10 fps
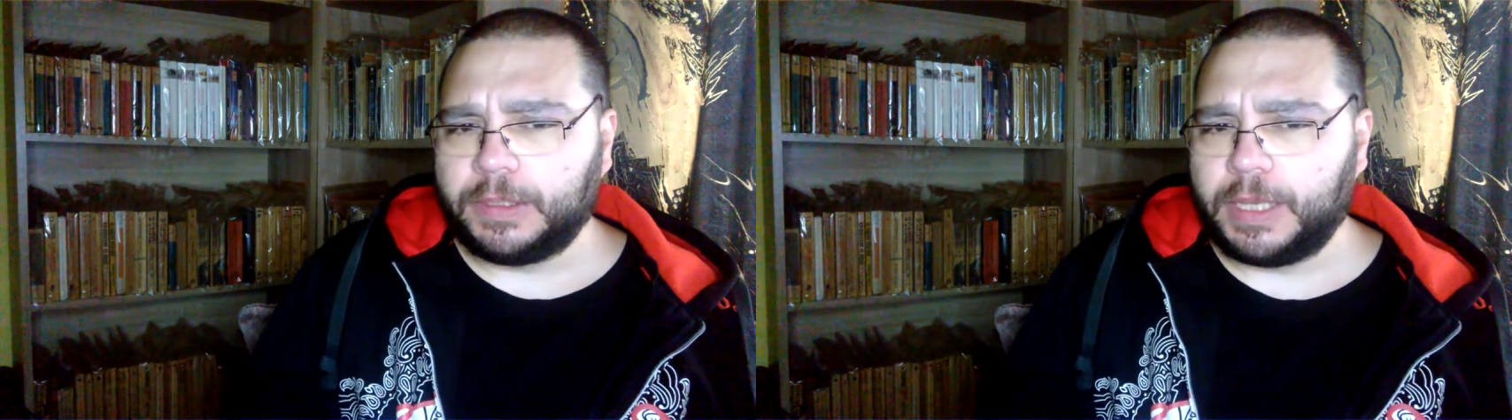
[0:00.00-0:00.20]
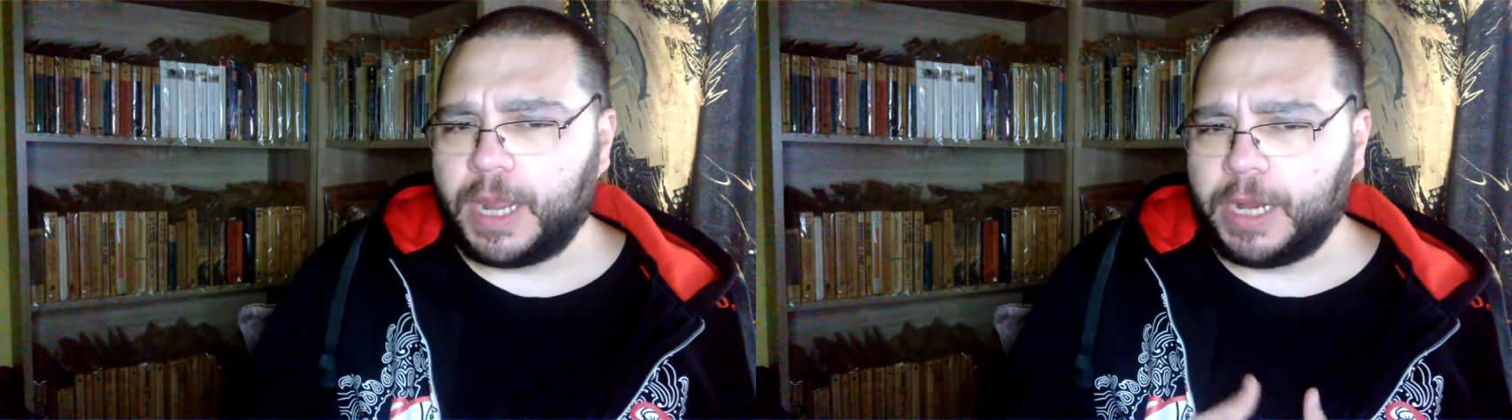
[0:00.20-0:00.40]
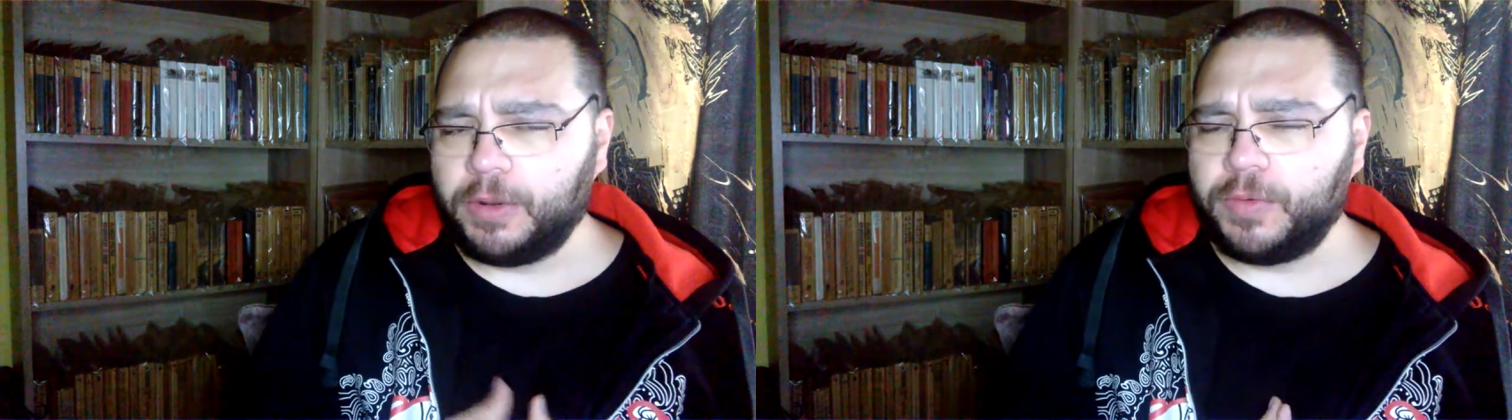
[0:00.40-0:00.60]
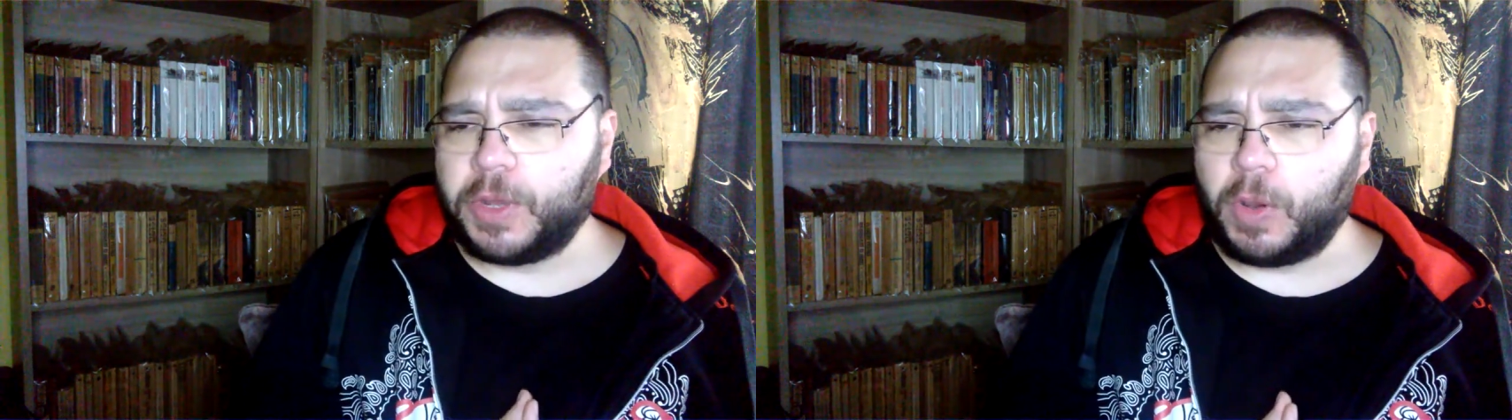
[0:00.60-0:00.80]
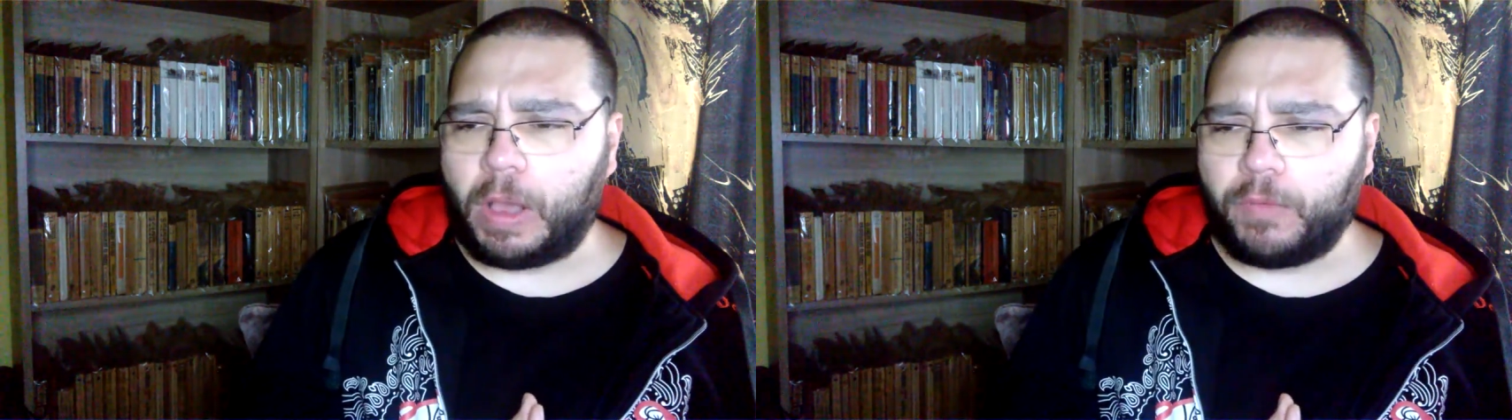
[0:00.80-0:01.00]
And I don't
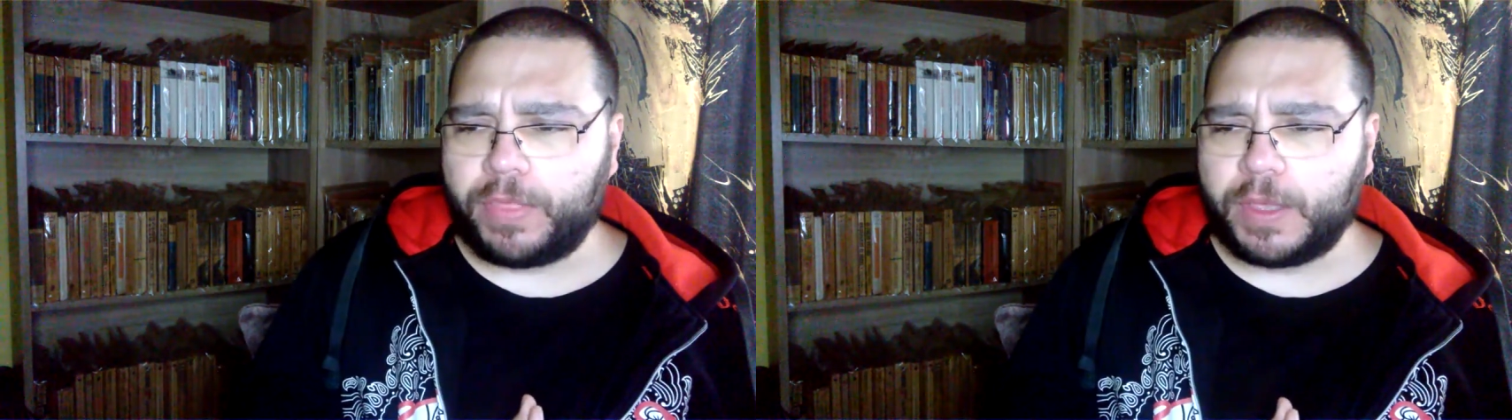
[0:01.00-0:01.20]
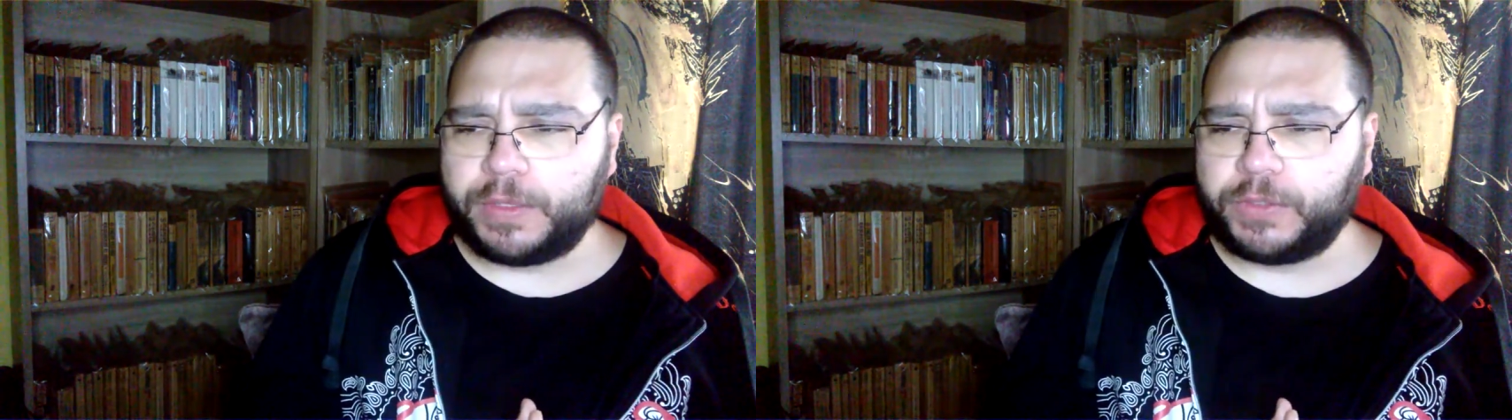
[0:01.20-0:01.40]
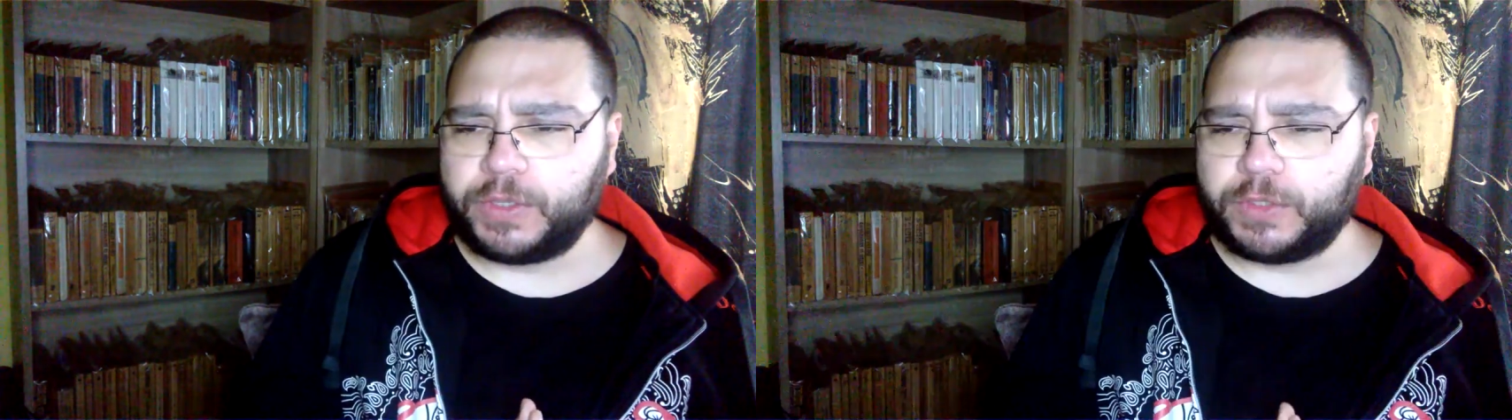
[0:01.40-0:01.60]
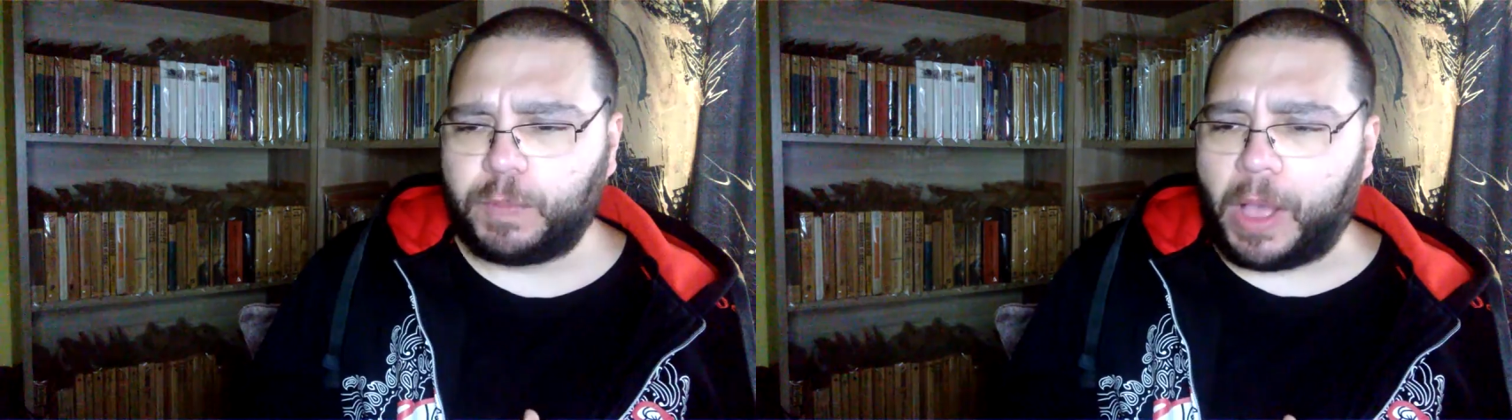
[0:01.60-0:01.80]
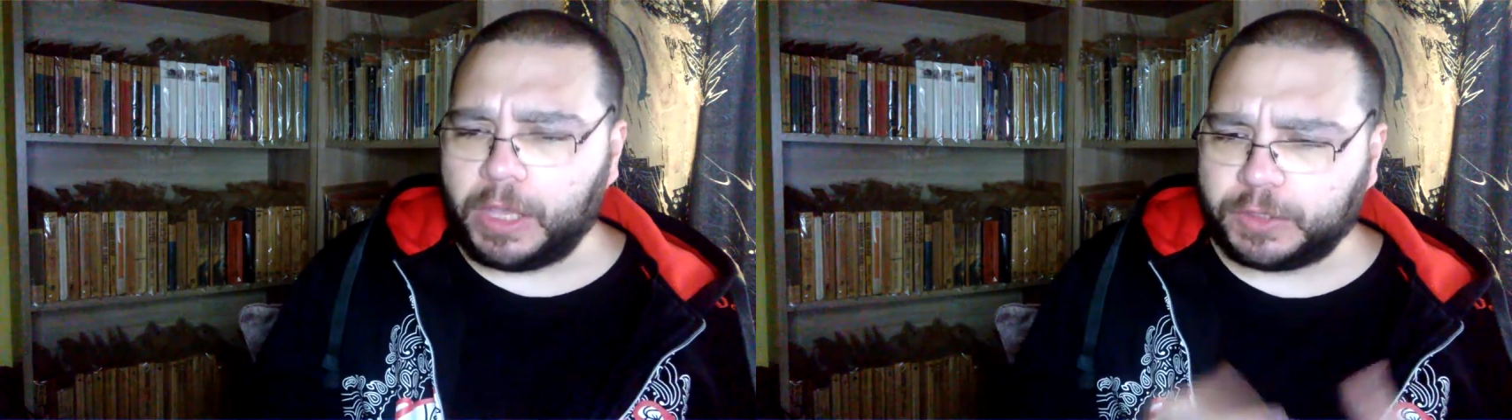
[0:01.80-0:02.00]
know how this is
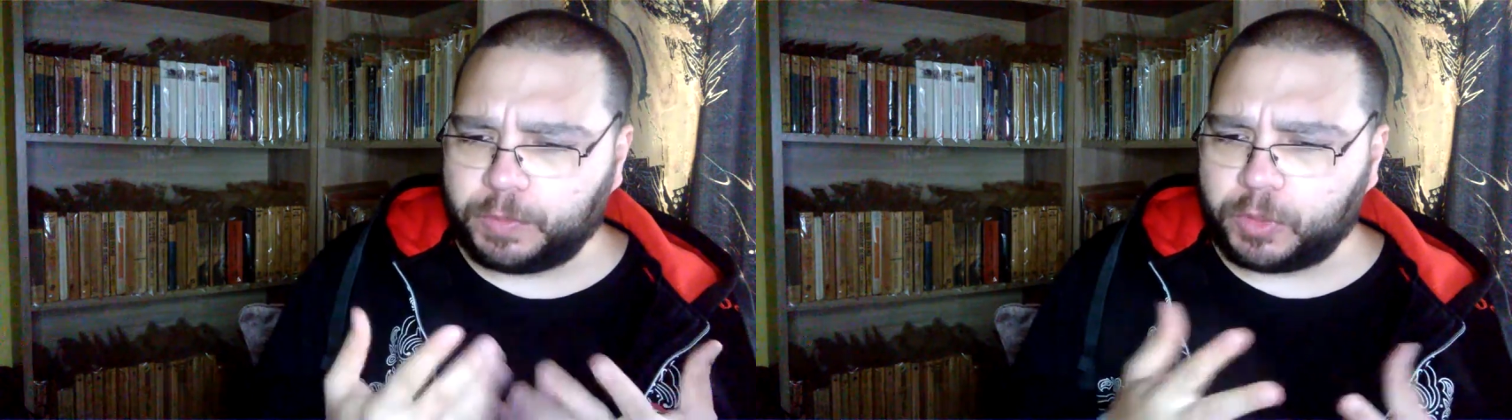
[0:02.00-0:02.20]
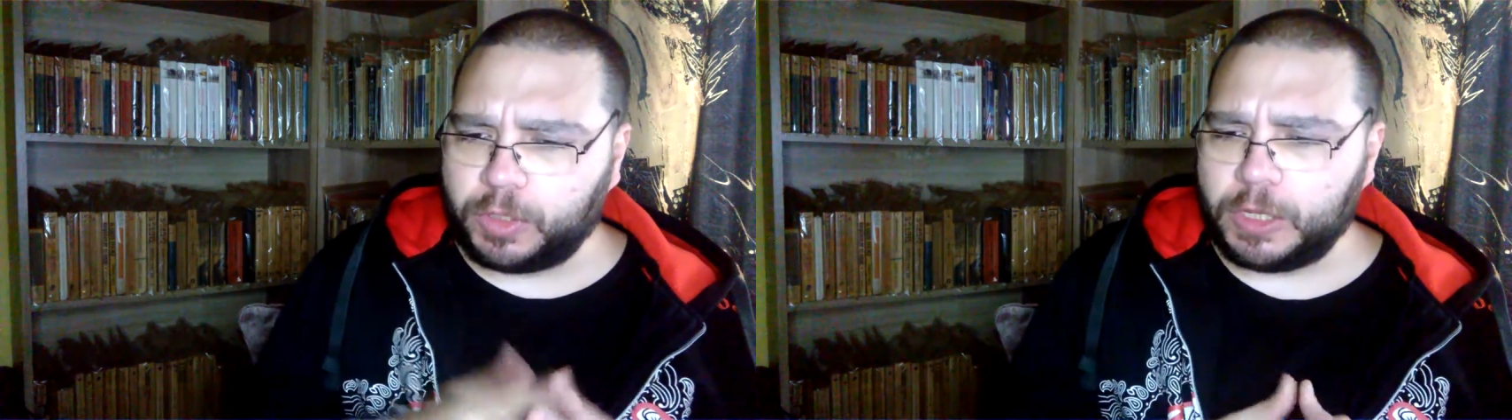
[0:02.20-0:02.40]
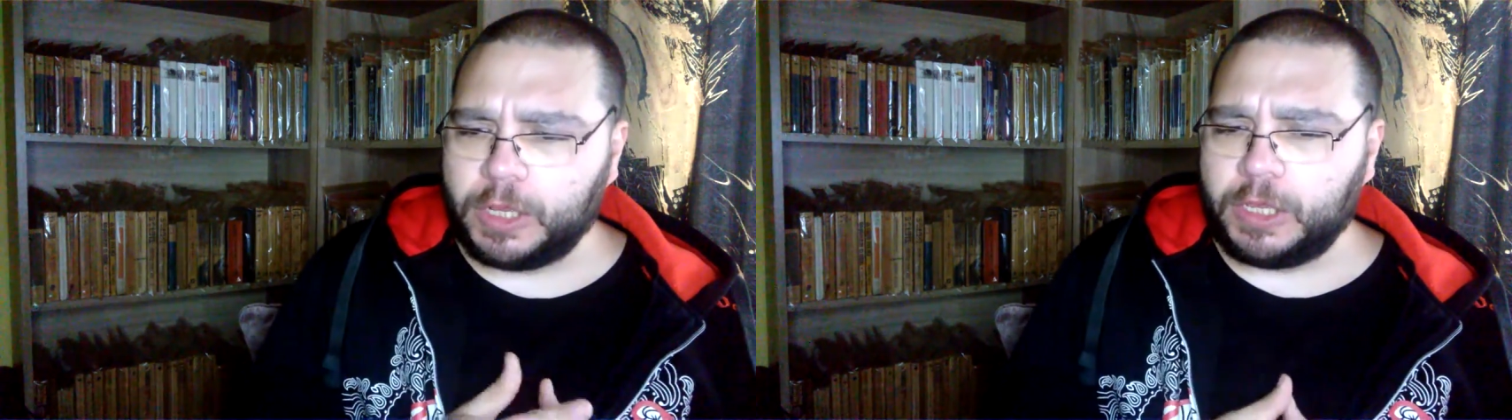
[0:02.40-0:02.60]
possible.